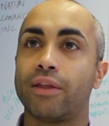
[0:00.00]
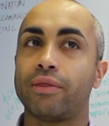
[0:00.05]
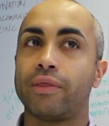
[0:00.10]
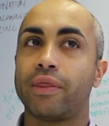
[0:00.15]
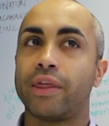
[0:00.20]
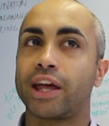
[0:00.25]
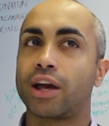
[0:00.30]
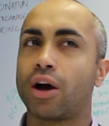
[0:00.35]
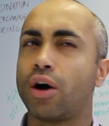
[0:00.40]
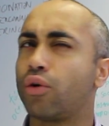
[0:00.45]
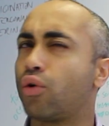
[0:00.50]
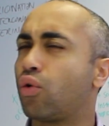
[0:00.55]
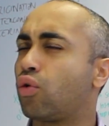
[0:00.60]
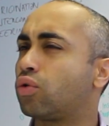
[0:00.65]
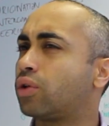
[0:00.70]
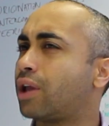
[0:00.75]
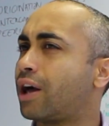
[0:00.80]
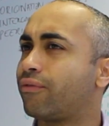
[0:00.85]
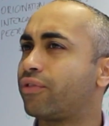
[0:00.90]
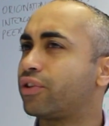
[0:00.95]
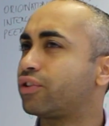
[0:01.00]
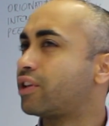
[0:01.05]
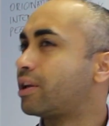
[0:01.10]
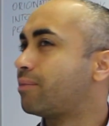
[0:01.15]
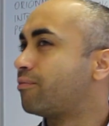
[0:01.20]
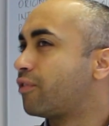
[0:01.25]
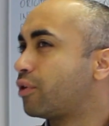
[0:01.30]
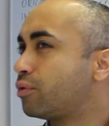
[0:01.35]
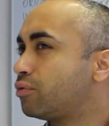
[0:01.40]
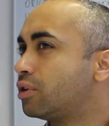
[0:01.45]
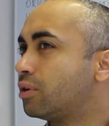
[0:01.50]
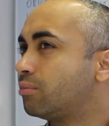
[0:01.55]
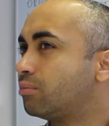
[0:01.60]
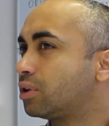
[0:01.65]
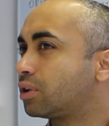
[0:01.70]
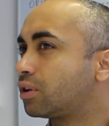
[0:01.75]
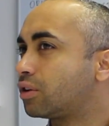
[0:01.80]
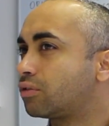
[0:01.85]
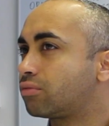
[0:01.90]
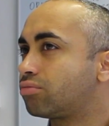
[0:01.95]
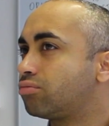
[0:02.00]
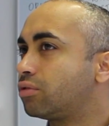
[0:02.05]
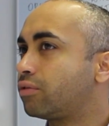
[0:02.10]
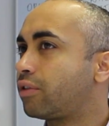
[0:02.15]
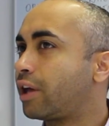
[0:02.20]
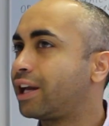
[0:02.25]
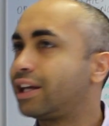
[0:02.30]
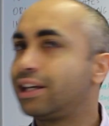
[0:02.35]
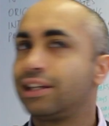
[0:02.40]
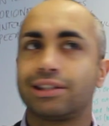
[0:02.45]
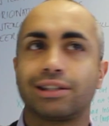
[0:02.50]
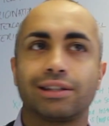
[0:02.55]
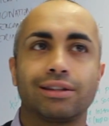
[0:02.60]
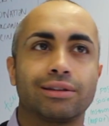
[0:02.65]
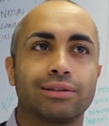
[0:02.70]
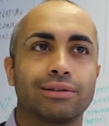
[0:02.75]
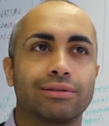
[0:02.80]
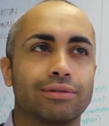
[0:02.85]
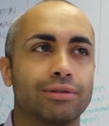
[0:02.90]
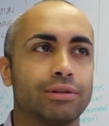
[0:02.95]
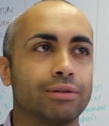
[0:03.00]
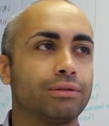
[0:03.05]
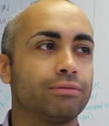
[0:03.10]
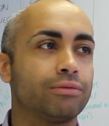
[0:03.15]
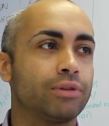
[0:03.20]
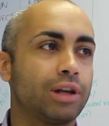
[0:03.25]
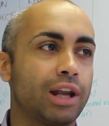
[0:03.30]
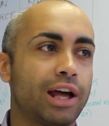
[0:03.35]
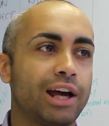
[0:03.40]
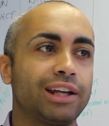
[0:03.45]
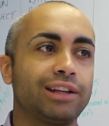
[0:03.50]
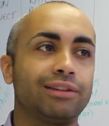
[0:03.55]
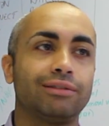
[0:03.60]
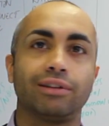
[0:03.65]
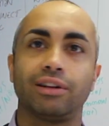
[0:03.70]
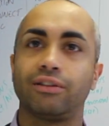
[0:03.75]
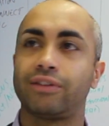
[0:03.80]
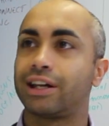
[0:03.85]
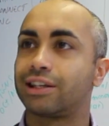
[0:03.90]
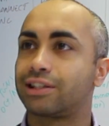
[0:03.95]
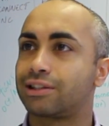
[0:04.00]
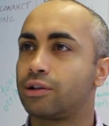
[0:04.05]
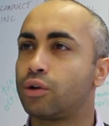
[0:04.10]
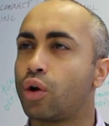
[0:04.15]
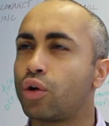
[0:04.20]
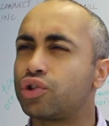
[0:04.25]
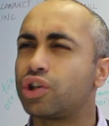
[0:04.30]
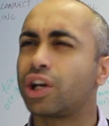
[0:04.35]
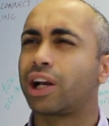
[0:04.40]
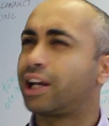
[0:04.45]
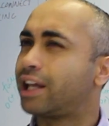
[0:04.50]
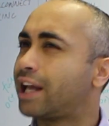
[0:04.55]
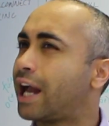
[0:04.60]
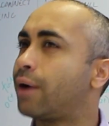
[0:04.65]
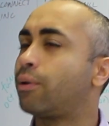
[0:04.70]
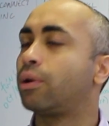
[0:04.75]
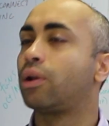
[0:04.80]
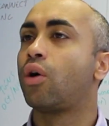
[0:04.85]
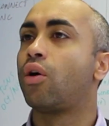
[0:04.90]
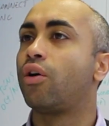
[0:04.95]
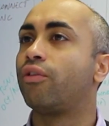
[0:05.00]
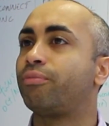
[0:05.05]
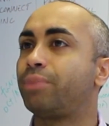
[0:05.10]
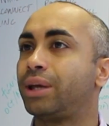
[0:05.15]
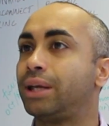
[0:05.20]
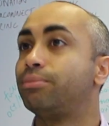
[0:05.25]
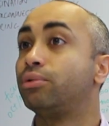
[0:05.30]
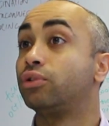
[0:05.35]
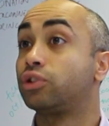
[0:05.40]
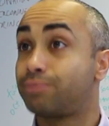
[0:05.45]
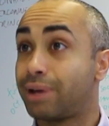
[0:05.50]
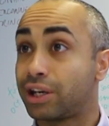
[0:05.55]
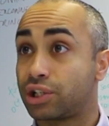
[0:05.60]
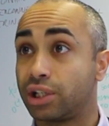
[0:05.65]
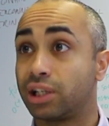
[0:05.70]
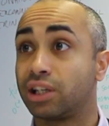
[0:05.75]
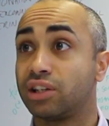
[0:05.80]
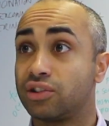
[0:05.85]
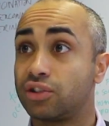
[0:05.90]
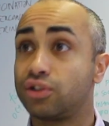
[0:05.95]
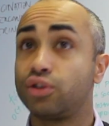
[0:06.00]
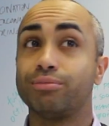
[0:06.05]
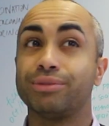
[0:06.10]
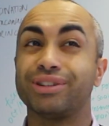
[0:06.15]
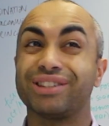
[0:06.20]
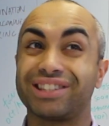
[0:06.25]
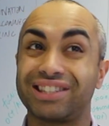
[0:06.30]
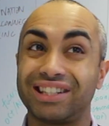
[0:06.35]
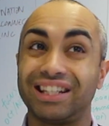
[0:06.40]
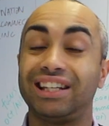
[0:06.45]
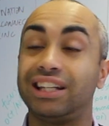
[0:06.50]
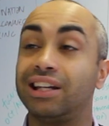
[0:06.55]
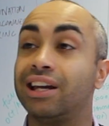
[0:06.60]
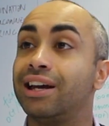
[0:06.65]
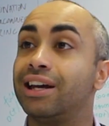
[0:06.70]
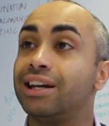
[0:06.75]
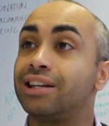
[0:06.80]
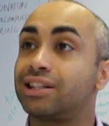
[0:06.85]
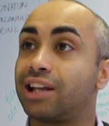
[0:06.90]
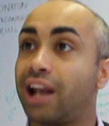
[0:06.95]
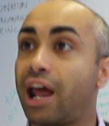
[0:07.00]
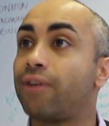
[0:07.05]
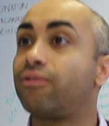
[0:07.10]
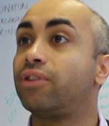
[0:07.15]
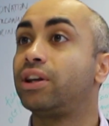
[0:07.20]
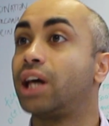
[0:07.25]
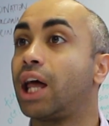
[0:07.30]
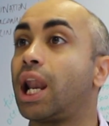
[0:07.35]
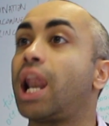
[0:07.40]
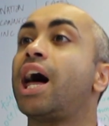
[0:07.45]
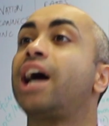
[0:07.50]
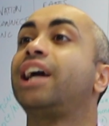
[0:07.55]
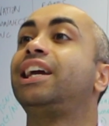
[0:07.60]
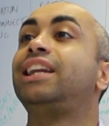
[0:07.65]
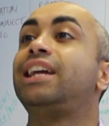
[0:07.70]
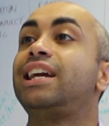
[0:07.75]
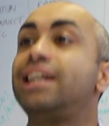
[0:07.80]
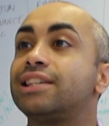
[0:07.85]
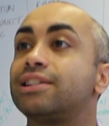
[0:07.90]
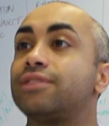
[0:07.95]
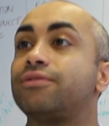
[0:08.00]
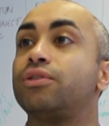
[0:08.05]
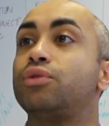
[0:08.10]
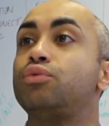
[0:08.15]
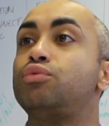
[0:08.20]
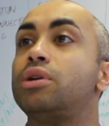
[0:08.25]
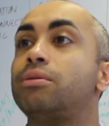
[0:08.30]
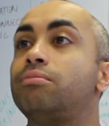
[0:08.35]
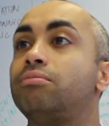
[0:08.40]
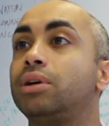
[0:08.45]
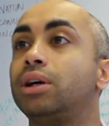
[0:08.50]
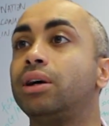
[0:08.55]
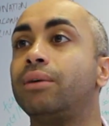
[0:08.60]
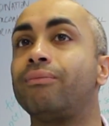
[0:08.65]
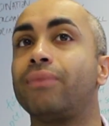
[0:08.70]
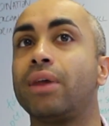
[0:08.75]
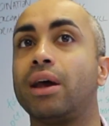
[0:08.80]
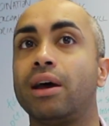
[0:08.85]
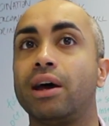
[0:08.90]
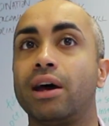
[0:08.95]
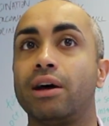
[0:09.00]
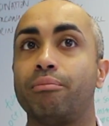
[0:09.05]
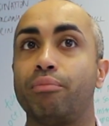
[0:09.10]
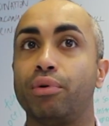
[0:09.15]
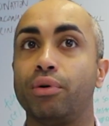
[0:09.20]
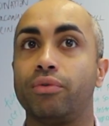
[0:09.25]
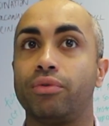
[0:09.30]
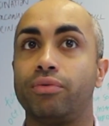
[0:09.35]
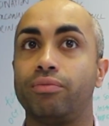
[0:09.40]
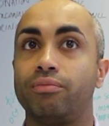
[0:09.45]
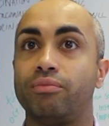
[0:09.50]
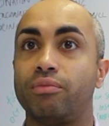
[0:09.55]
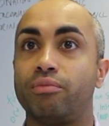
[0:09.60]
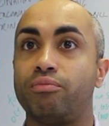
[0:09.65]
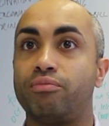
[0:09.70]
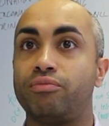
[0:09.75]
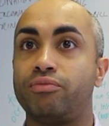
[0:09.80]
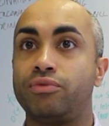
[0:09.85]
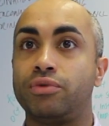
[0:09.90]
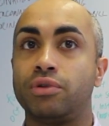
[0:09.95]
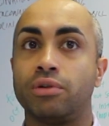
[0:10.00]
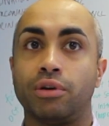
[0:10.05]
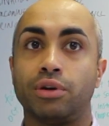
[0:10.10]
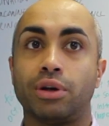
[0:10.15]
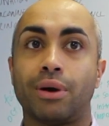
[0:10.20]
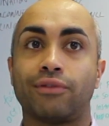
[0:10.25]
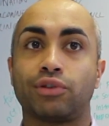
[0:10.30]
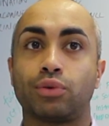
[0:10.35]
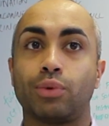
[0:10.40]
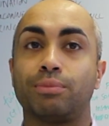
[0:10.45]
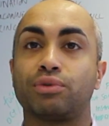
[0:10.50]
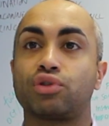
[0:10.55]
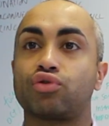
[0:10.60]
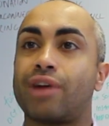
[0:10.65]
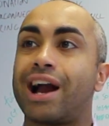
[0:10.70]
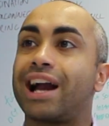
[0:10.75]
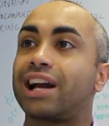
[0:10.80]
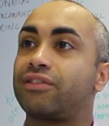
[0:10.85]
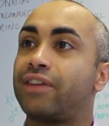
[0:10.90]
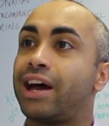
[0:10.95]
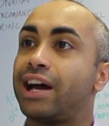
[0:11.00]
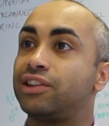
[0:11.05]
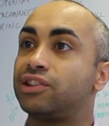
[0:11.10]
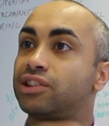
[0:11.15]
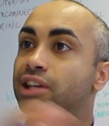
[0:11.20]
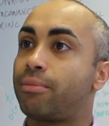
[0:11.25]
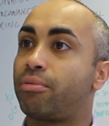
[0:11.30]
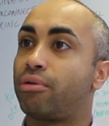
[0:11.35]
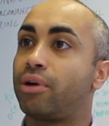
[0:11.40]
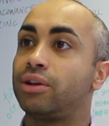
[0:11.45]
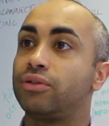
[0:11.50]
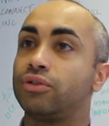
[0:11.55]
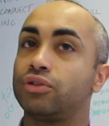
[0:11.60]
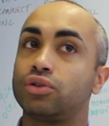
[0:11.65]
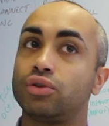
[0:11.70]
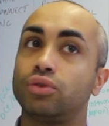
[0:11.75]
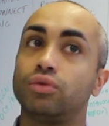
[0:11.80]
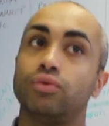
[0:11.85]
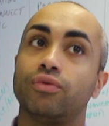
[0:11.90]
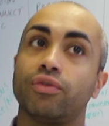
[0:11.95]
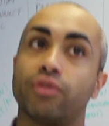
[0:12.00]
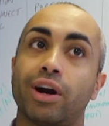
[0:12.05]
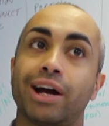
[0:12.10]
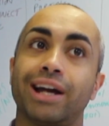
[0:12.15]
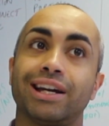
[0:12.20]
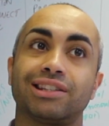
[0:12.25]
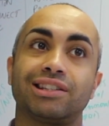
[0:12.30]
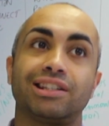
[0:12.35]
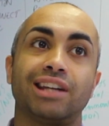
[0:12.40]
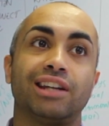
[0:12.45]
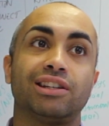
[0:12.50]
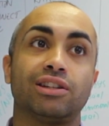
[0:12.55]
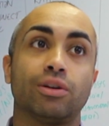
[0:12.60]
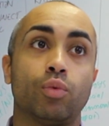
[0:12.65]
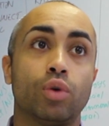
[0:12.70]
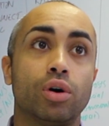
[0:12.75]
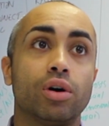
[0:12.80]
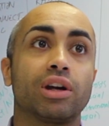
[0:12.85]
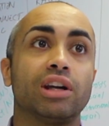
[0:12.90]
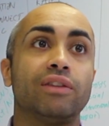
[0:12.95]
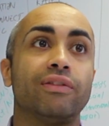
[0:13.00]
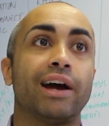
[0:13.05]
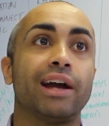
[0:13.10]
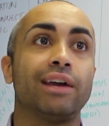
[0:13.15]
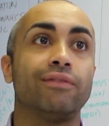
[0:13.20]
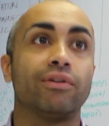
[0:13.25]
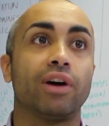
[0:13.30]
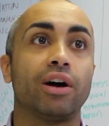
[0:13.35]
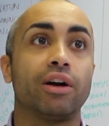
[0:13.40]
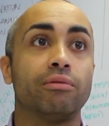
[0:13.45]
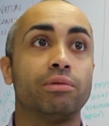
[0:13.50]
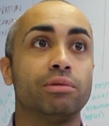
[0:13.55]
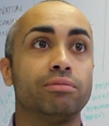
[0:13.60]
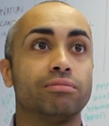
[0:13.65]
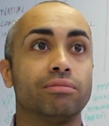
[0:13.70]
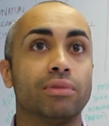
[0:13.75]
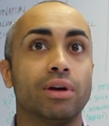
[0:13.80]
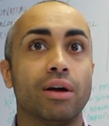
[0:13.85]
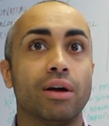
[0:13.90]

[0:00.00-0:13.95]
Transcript: they can't all have the same phone number because, well, that is the line. That's logically how a lot of people, especially consumers, see telephony. A line is a phone number. But you have to abstract that and separate the two for ISDN to work in that environment